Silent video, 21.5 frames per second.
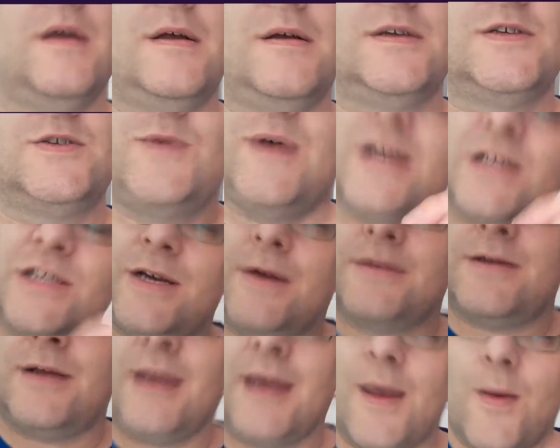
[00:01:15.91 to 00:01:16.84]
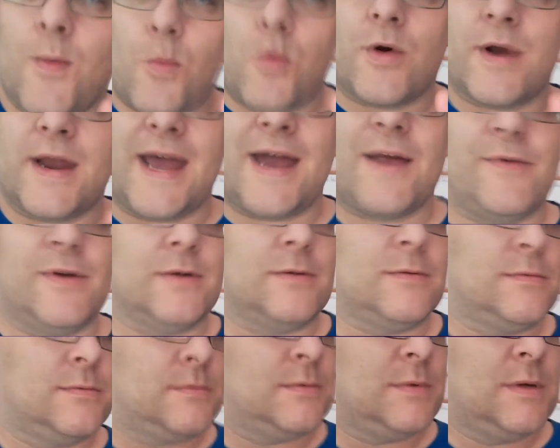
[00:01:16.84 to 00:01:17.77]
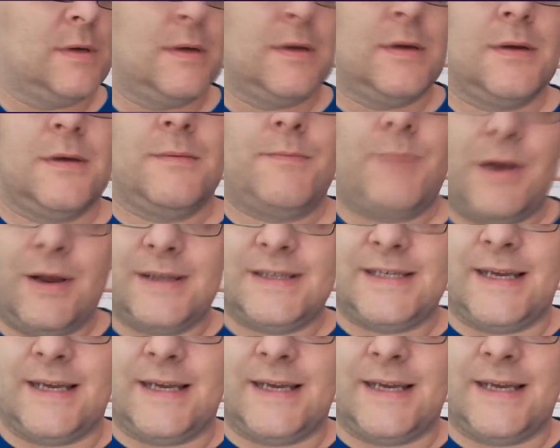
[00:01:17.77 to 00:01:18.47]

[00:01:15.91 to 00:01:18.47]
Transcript: So actually I was only getting one aerial plugged